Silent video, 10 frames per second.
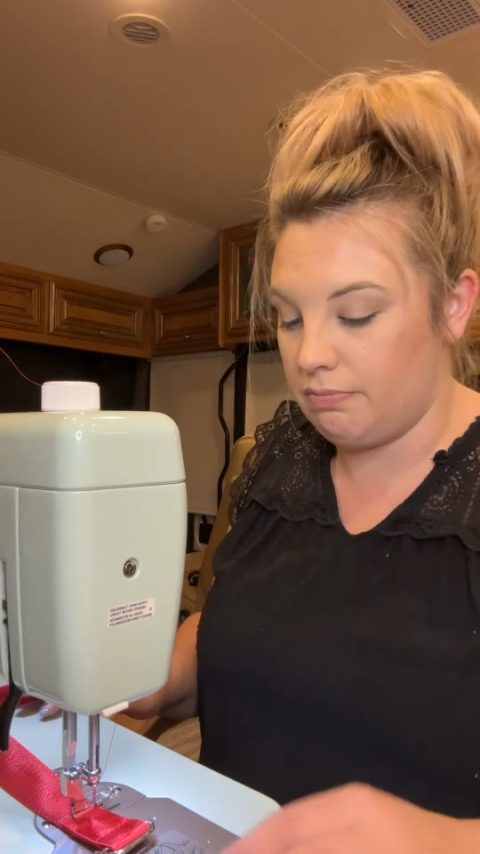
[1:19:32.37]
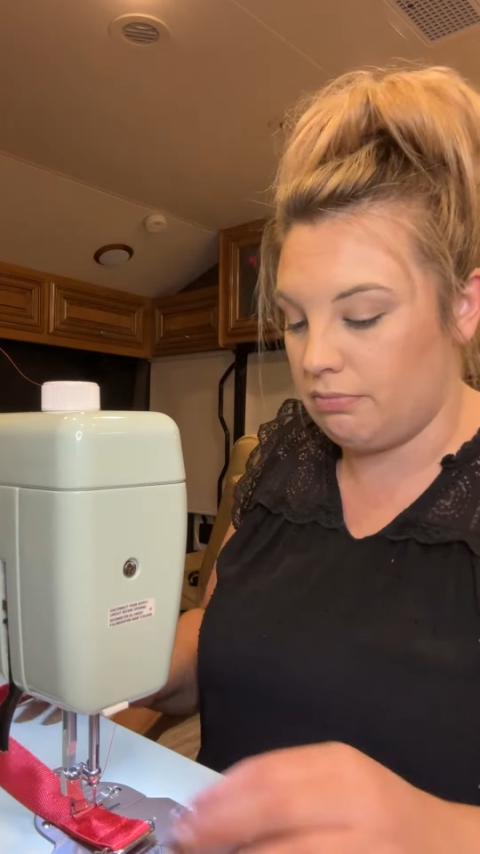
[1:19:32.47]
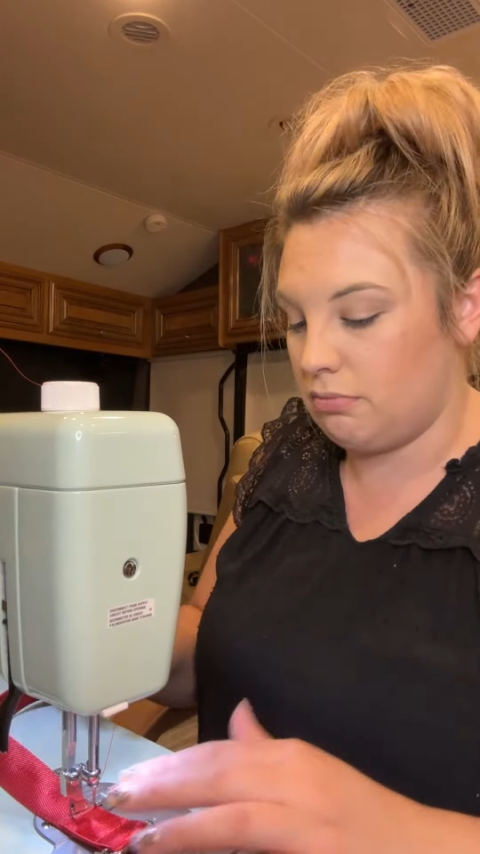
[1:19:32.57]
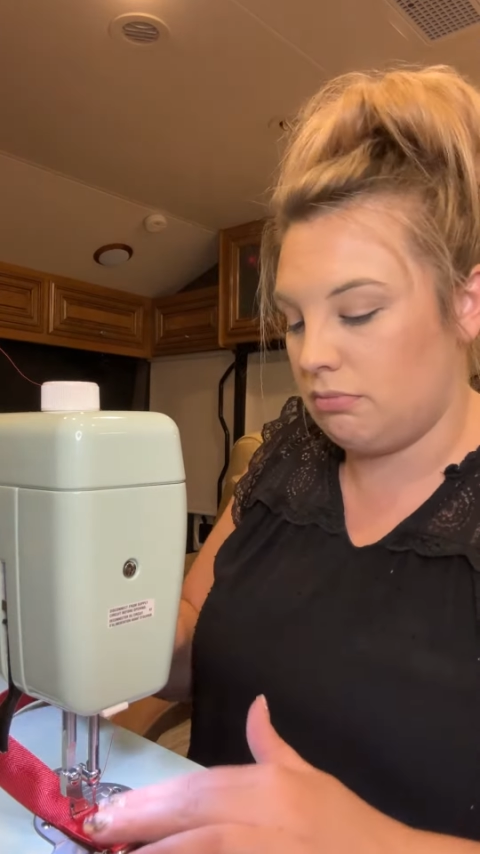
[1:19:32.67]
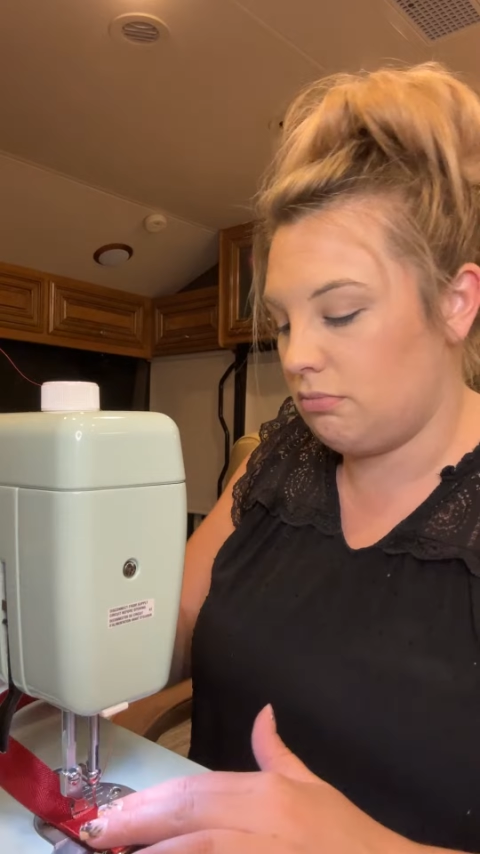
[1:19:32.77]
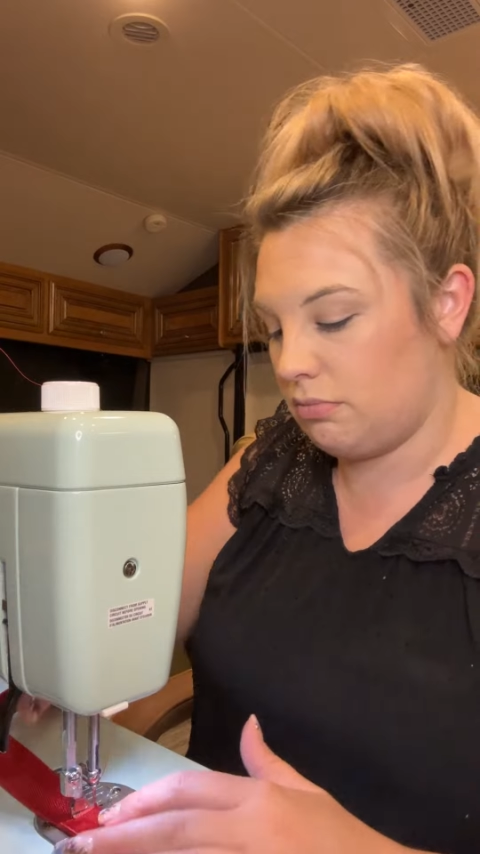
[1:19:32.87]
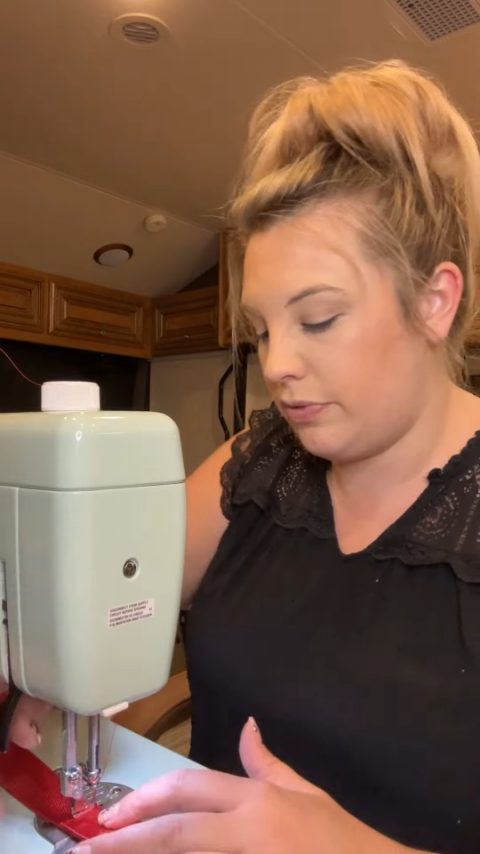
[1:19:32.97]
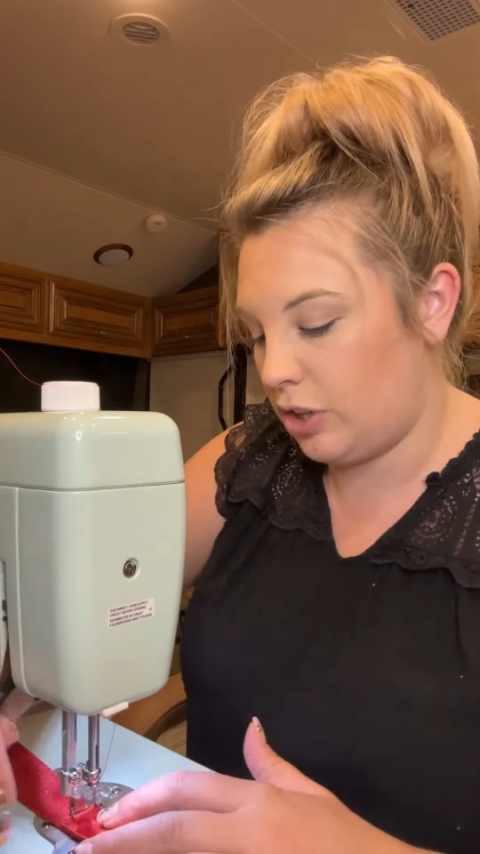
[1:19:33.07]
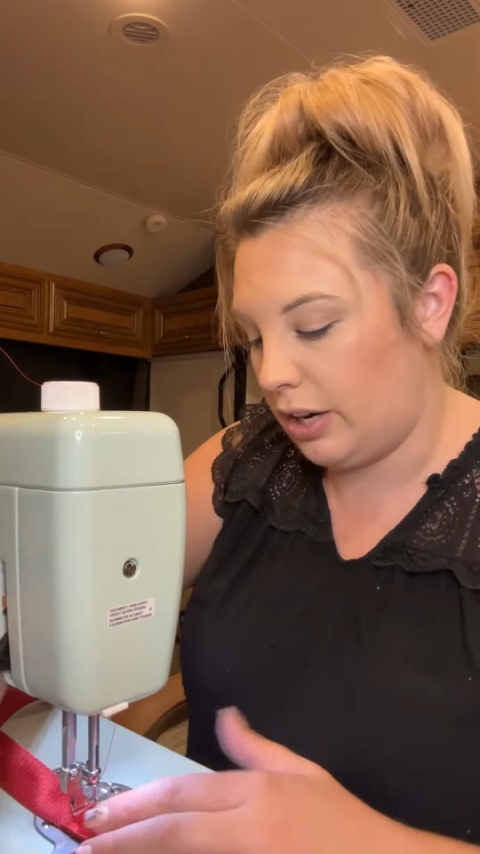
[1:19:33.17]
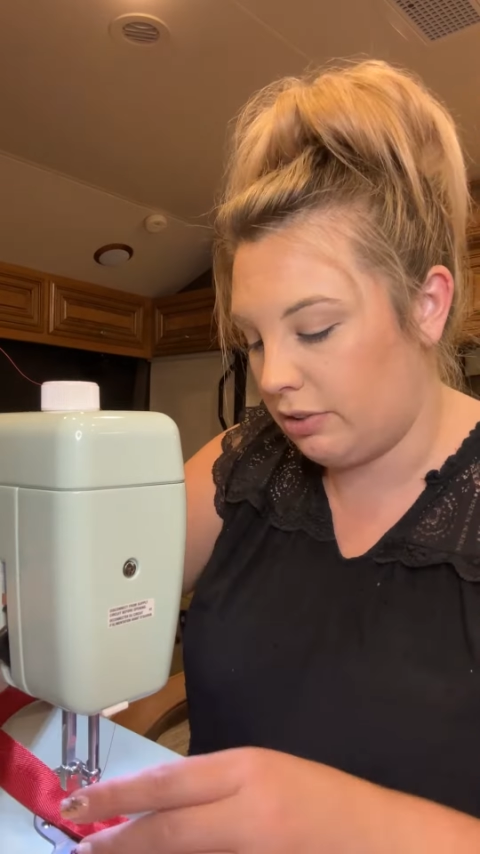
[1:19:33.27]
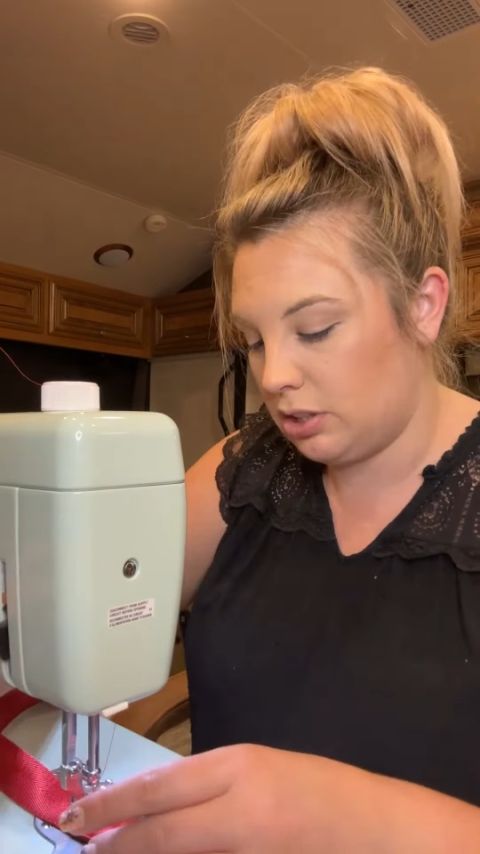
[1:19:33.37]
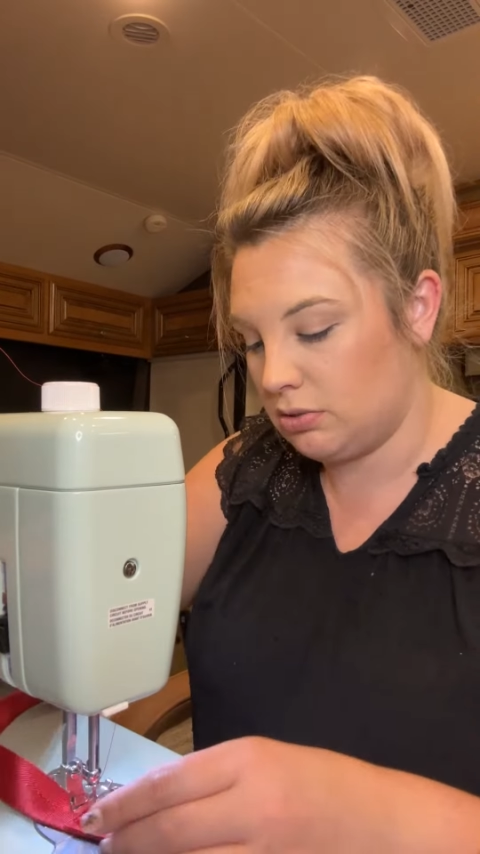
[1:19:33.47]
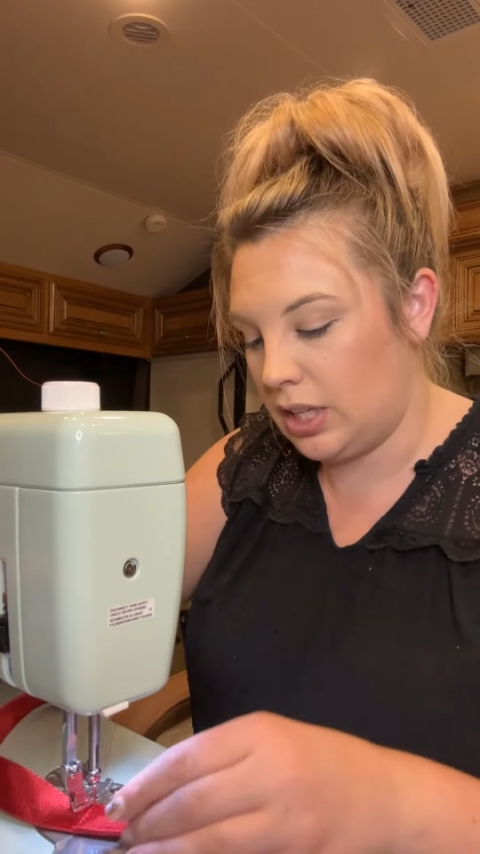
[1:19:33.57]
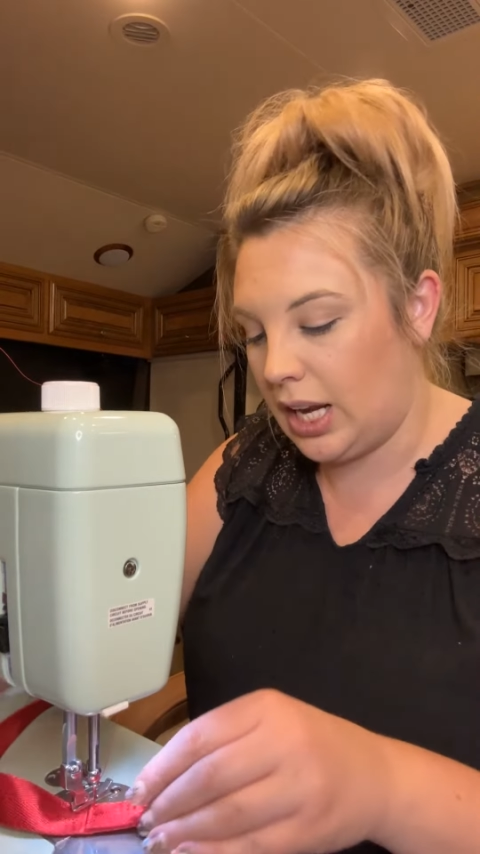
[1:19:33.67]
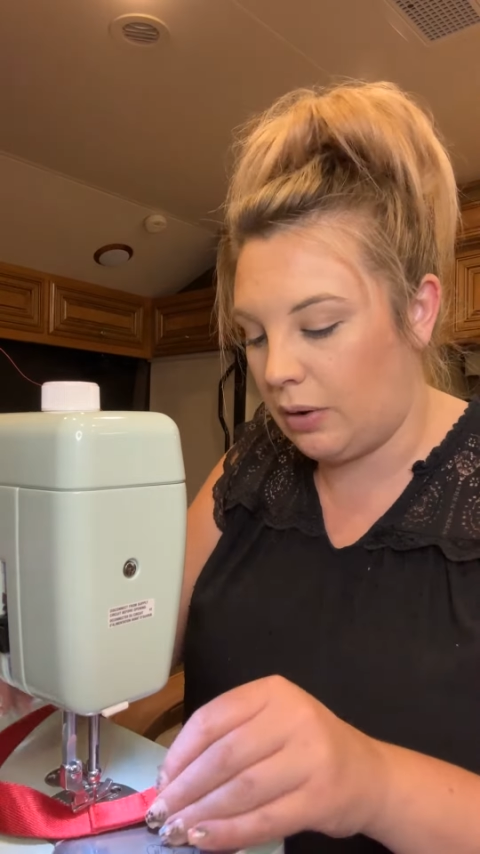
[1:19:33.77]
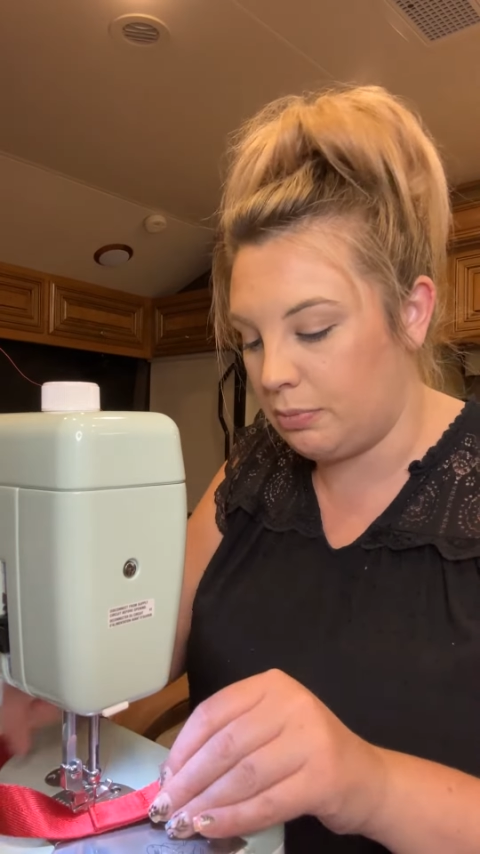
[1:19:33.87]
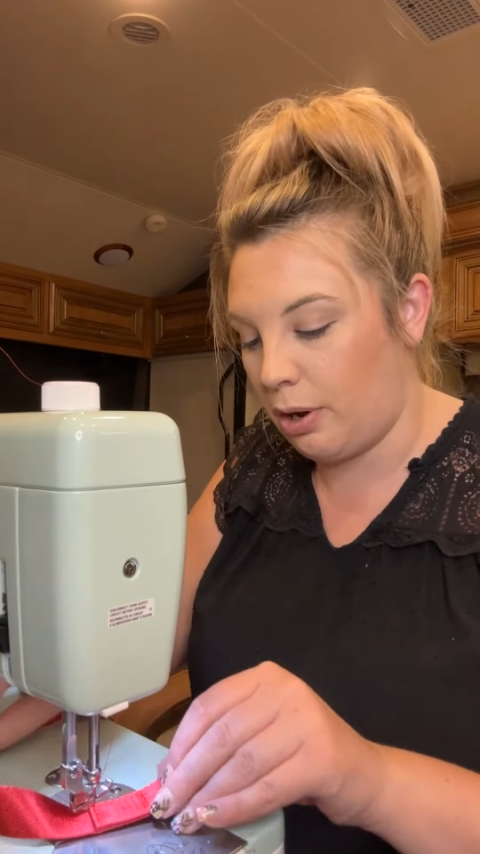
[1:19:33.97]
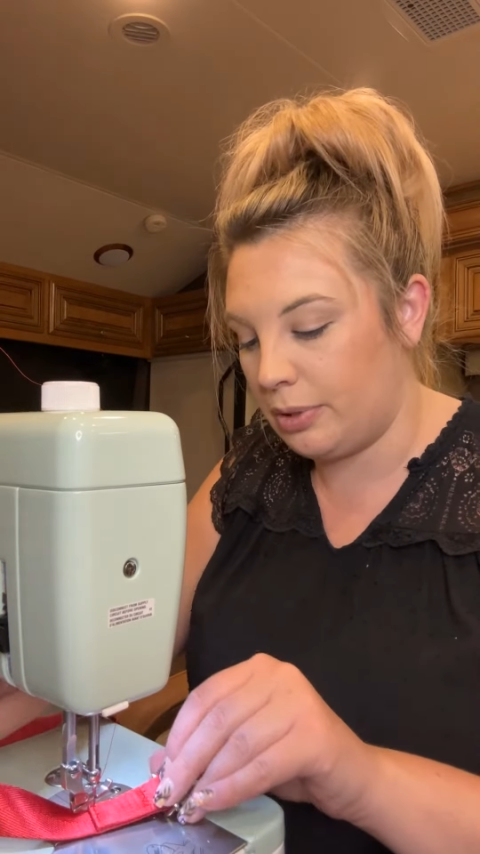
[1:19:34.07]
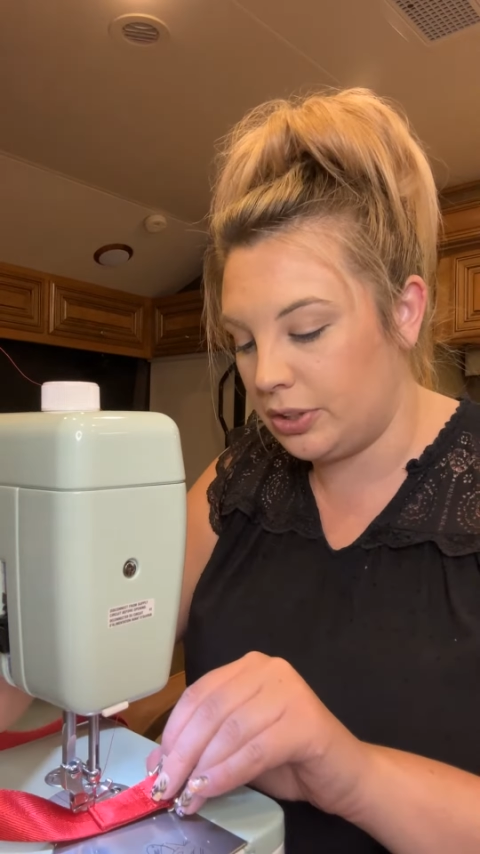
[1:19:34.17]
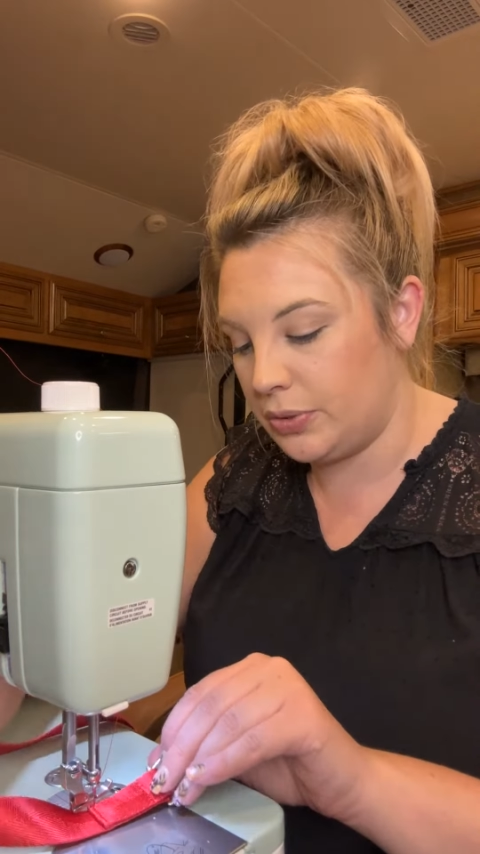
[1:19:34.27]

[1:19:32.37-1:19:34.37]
interest before I ever finished it.